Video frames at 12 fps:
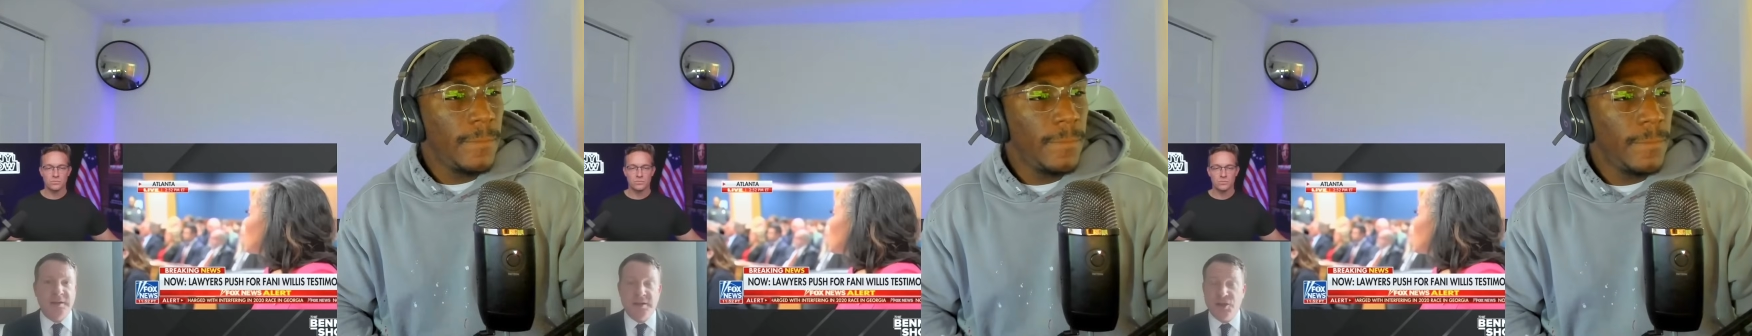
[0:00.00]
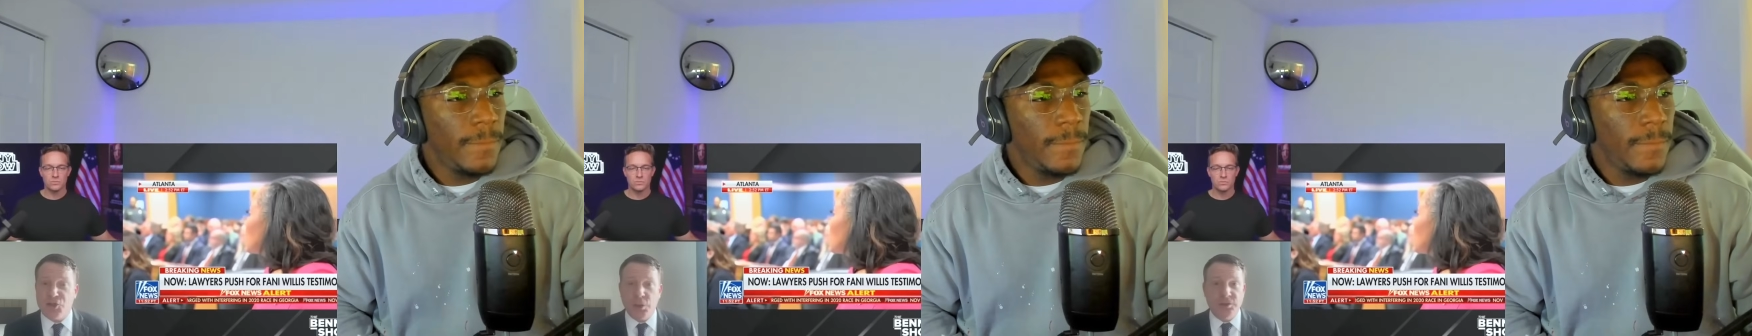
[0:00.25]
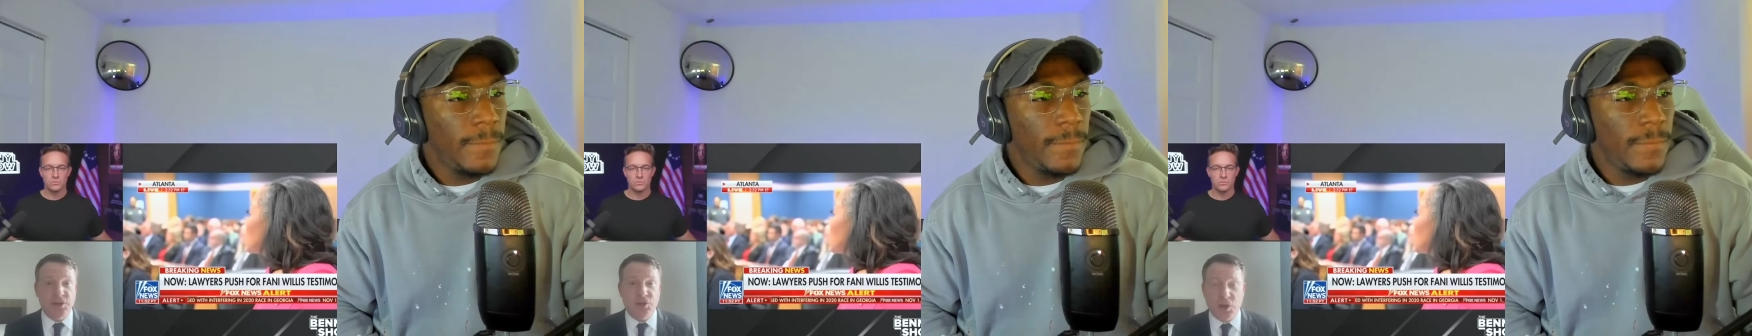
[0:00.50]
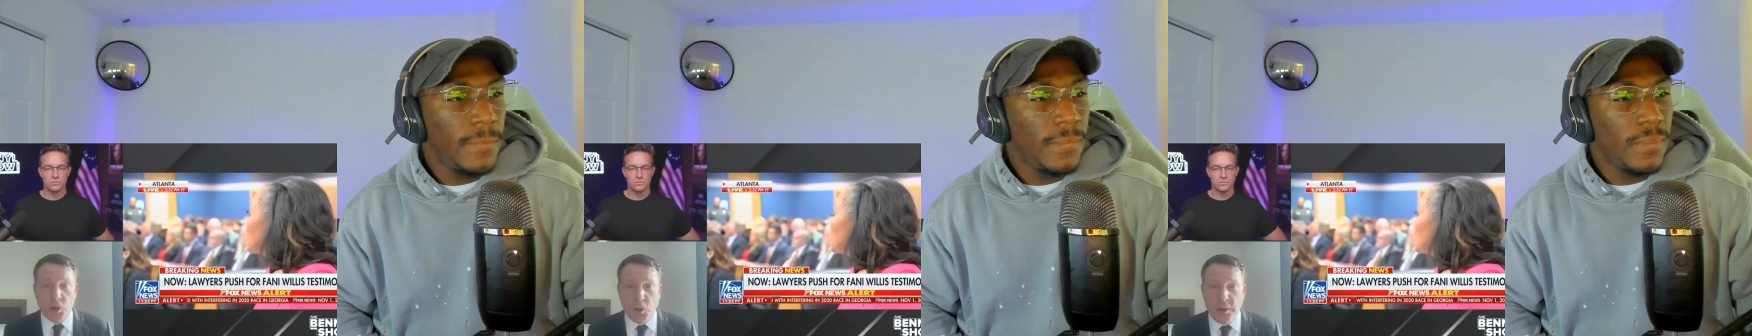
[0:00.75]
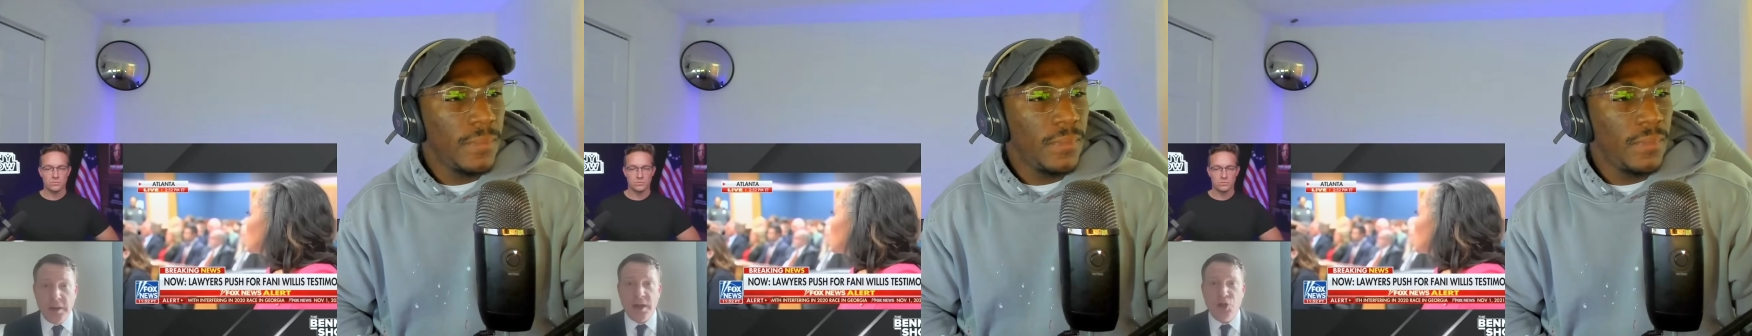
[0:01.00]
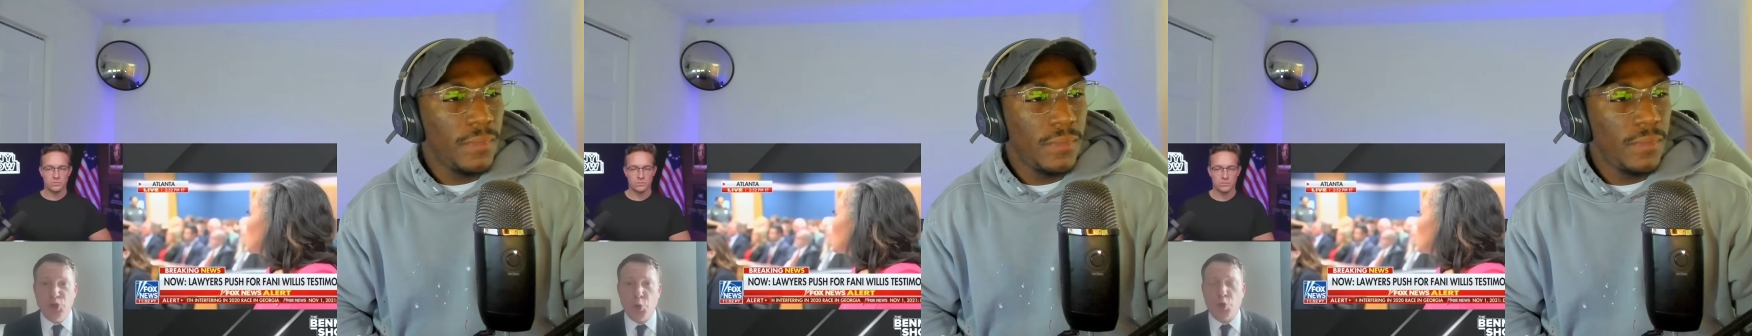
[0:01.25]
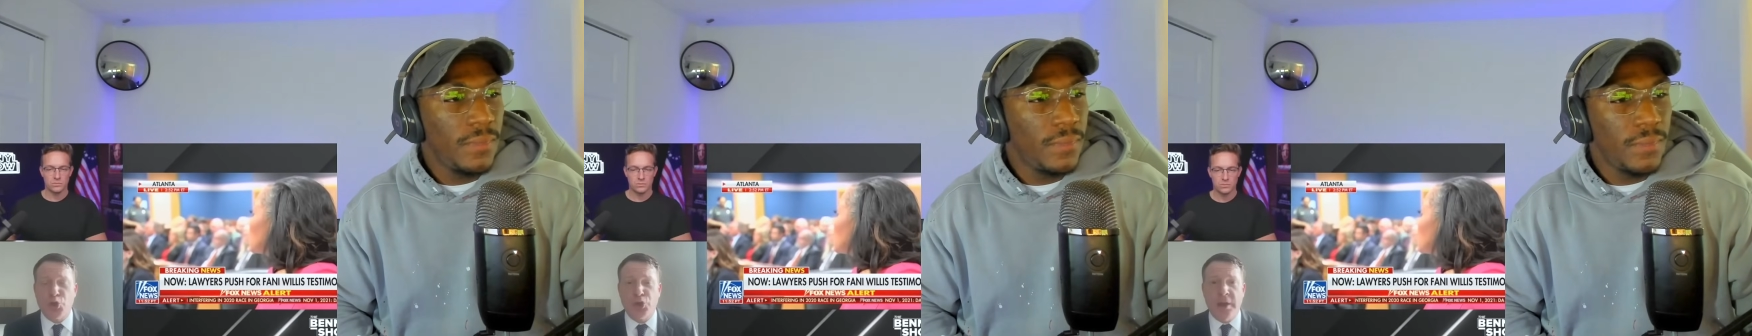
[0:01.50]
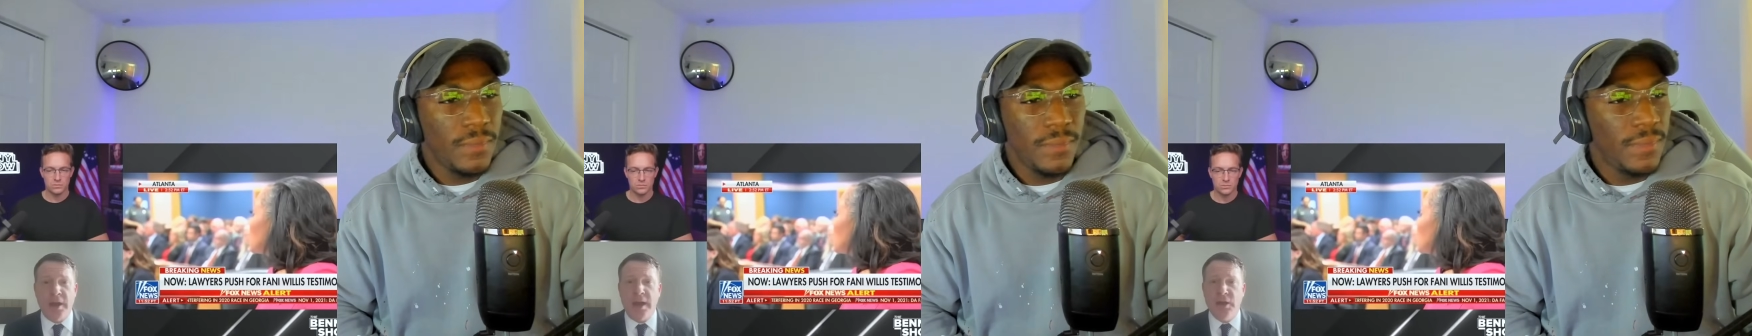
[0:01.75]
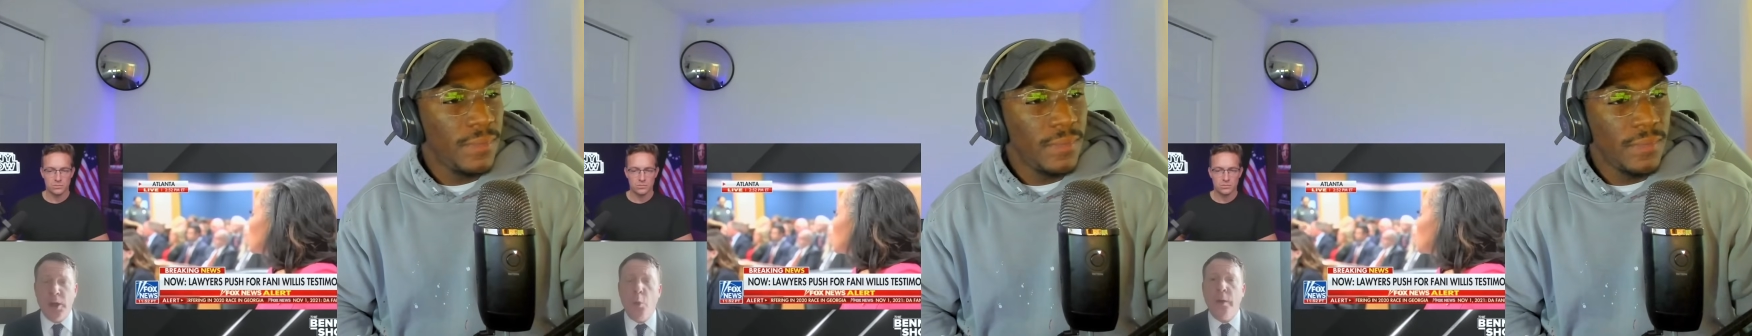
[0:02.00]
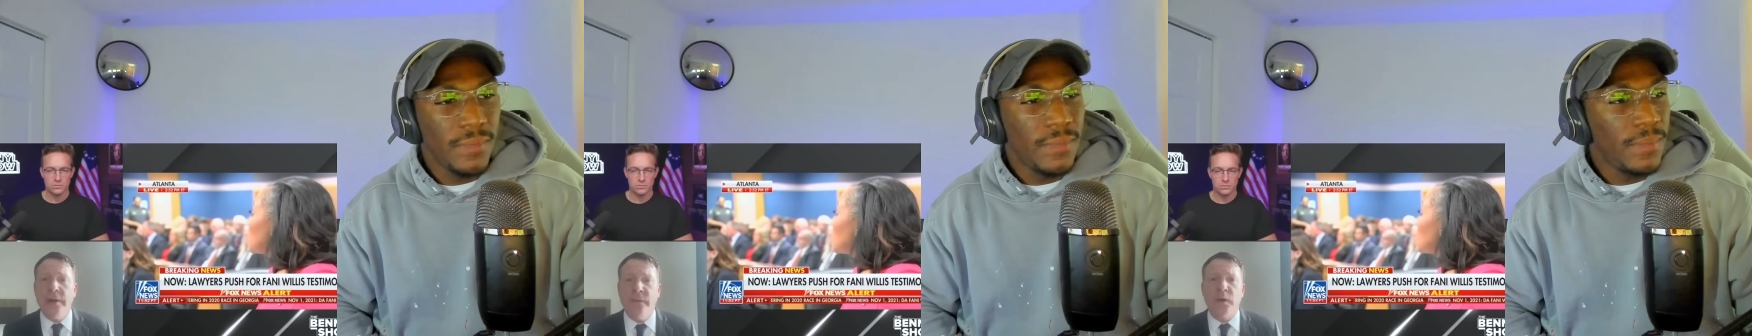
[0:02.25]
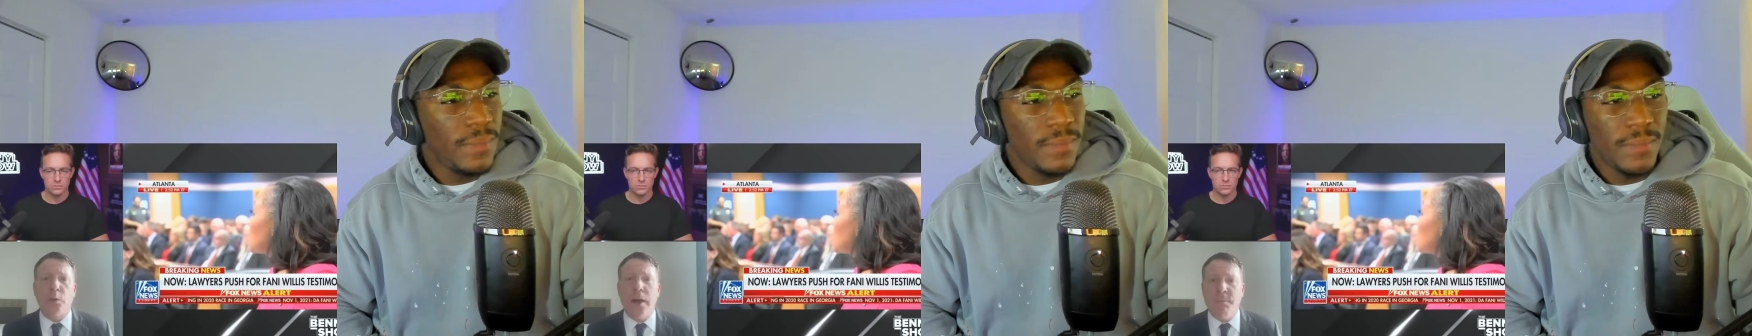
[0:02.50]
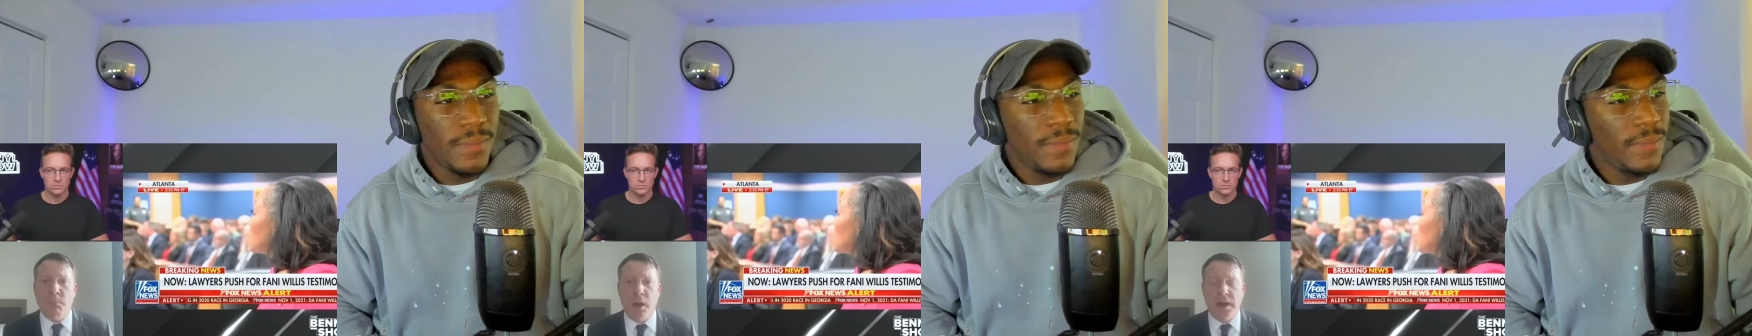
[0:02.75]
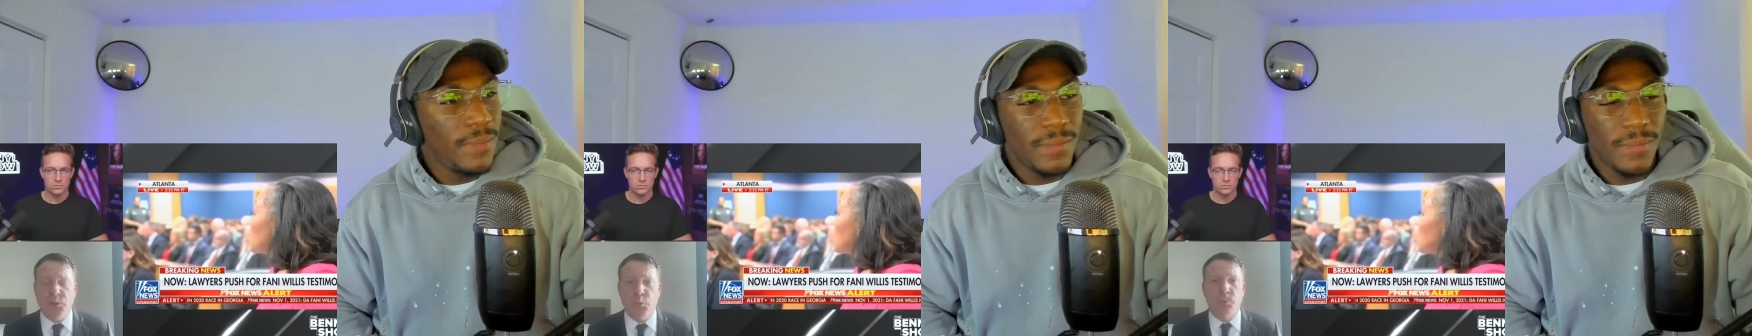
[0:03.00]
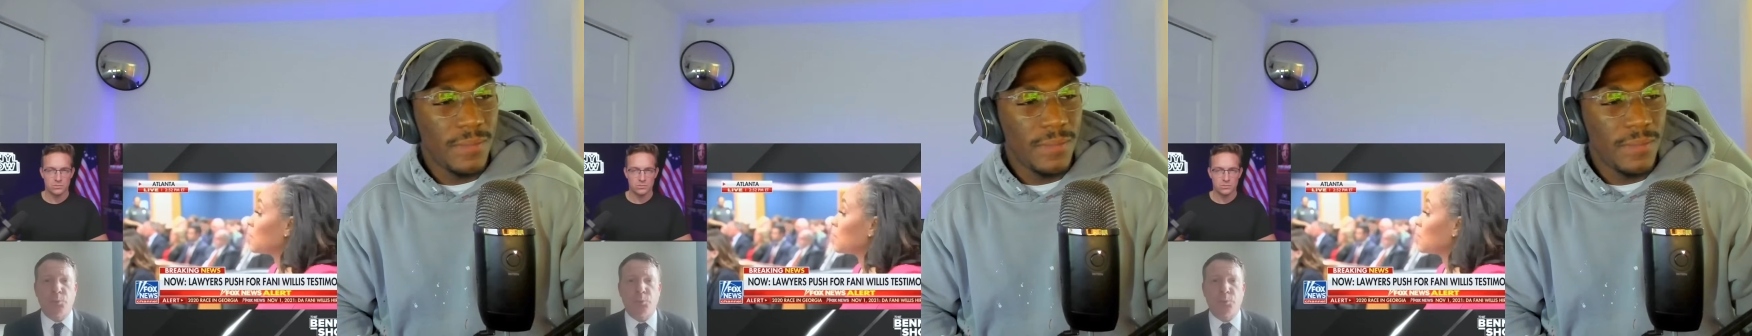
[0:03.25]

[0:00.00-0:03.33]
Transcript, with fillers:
Speaker 1: district attorney in Georgia, and no one in their right mind would